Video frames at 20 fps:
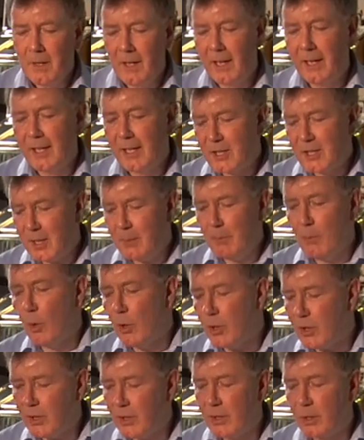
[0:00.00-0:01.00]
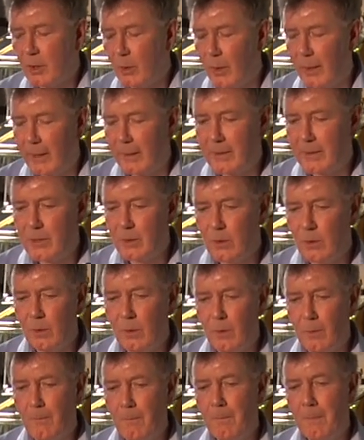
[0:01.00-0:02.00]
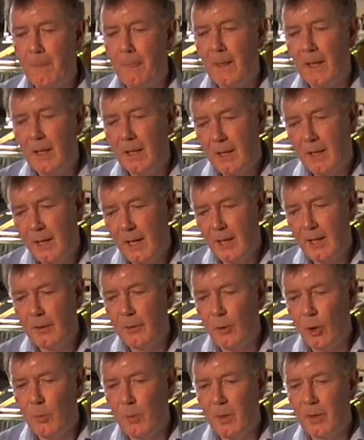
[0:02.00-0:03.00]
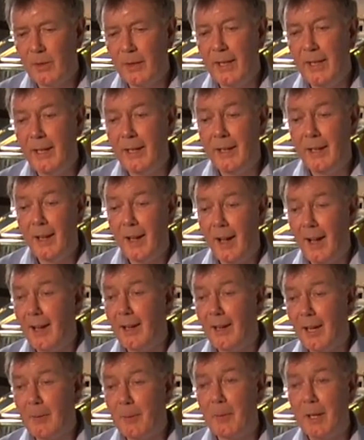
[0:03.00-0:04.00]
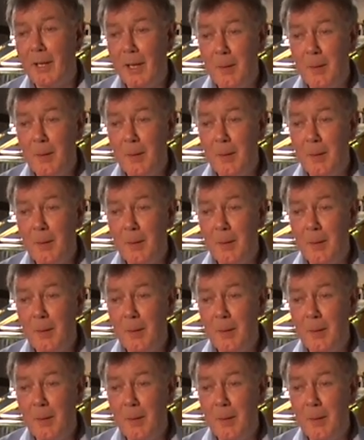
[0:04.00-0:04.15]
It gets emotions going. So in a normal day, I lick my